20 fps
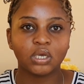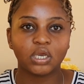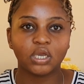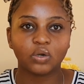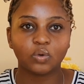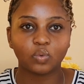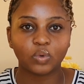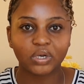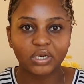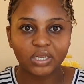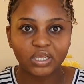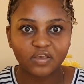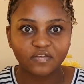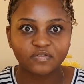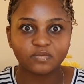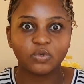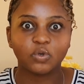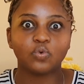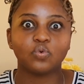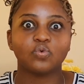it really gives
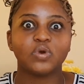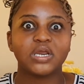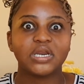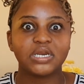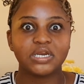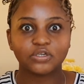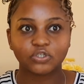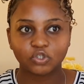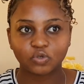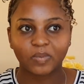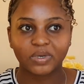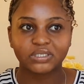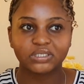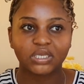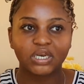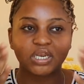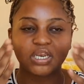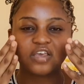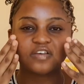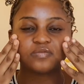me radiance to my
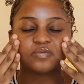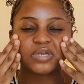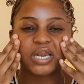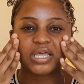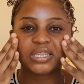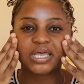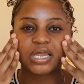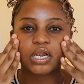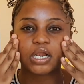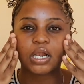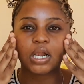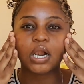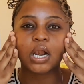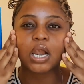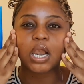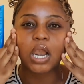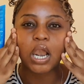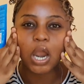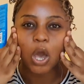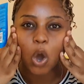skin it gives me like that
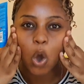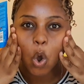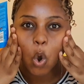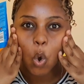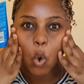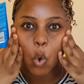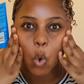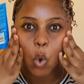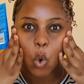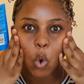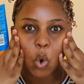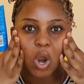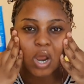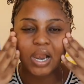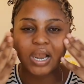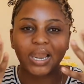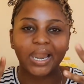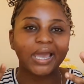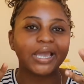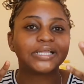glow
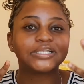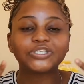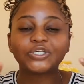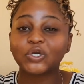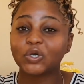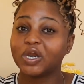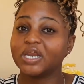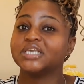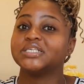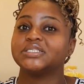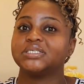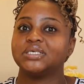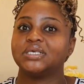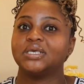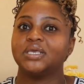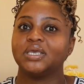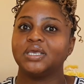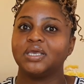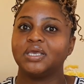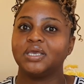like it's crazy
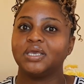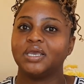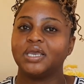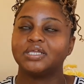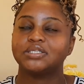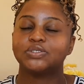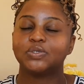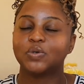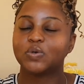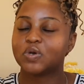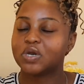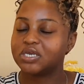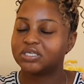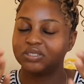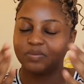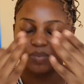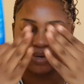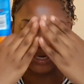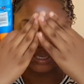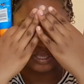it's
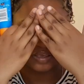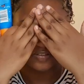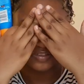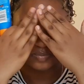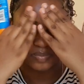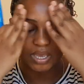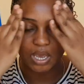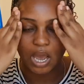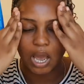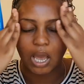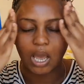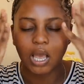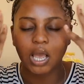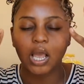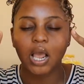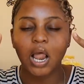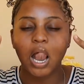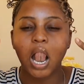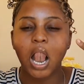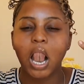crazy, but it gives me a
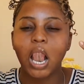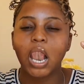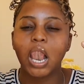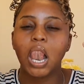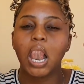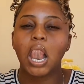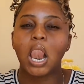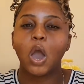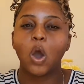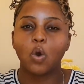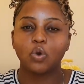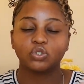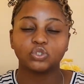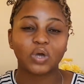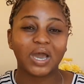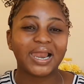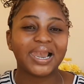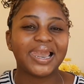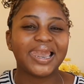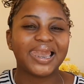glow. So
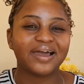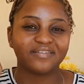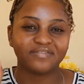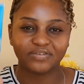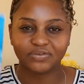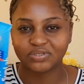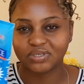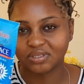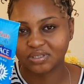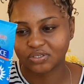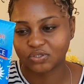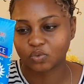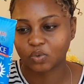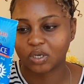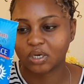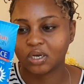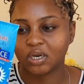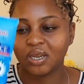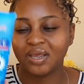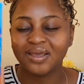I love using this
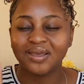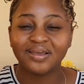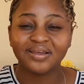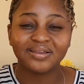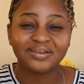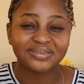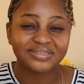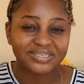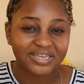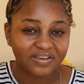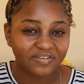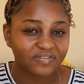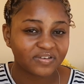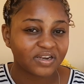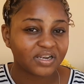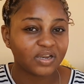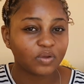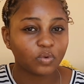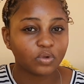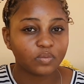one.
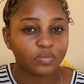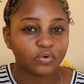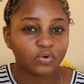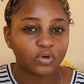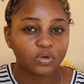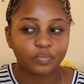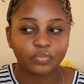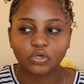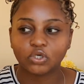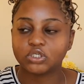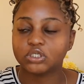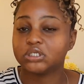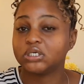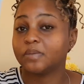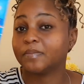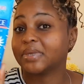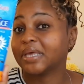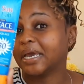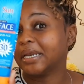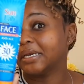Definitely will be repurchasing,
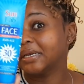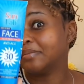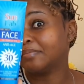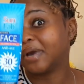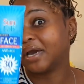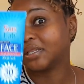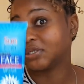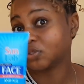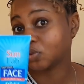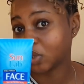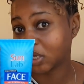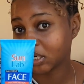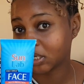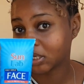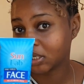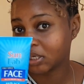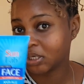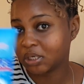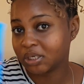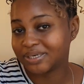but I didn't buy this one.
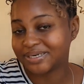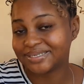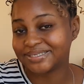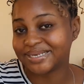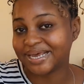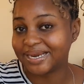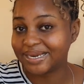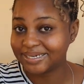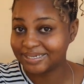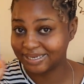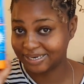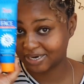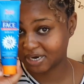These are the